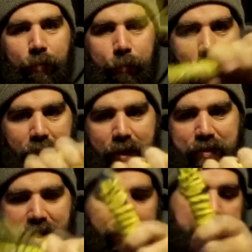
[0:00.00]
my
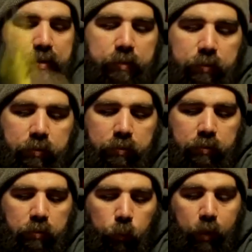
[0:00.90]
stakes
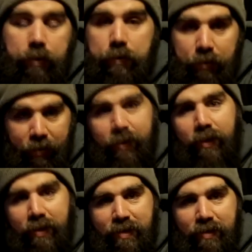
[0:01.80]
with
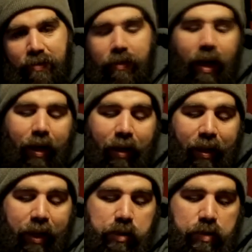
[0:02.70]
uh,
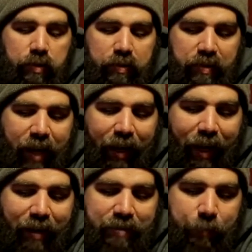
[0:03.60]
each stake
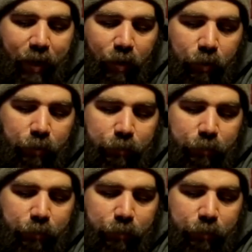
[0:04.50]
has about